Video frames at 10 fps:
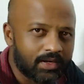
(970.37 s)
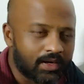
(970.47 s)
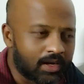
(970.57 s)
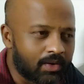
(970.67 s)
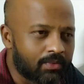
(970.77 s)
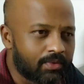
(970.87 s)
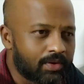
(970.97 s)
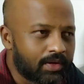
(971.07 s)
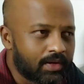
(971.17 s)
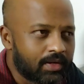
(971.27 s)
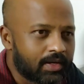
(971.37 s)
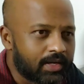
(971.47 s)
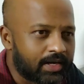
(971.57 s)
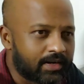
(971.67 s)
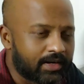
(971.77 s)
Now
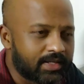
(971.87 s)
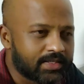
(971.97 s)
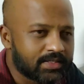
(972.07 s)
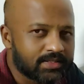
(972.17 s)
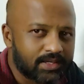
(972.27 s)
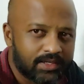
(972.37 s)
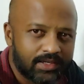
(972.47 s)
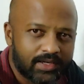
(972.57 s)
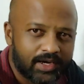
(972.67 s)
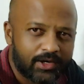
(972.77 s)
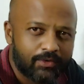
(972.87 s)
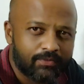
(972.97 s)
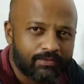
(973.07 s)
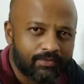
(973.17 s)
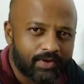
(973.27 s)
it releases certain kind
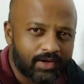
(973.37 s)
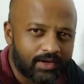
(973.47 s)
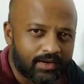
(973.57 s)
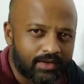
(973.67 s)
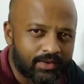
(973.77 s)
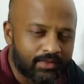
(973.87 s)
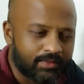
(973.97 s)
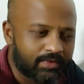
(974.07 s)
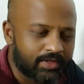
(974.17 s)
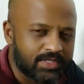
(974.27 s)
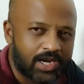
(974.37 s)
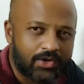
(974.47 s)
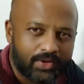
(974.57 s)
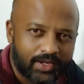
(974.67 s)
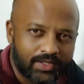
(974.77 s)
of
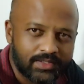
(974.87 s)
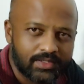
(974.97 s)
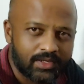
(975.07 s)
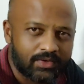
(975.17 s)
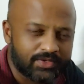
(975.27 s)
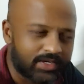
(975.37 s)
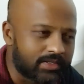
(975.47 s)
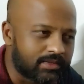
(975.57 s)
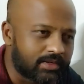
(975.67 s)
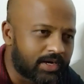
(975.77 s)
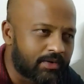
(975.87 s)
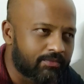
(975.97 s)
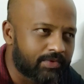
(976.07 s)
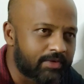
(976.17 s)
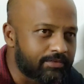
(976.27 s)
cytokines. Certain kind
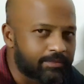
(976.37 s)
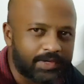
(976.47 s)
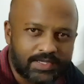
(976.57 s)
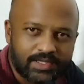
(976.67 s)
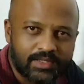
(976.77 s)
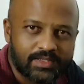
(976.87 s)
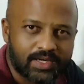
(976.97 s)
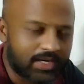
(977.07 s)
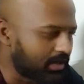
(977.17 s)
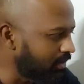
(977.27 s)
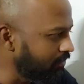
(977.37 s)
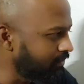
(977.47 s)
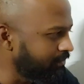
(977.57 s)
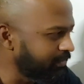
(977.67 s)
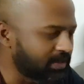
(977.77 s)
of information is sent out
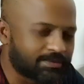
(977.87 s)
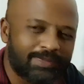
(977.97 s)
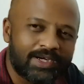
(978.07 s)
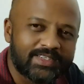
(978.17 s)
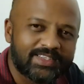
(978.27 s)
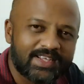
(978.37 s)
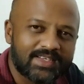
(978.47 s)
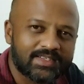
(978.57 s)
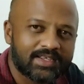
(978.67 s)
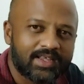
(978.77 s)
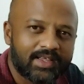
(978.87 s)
from these blood cells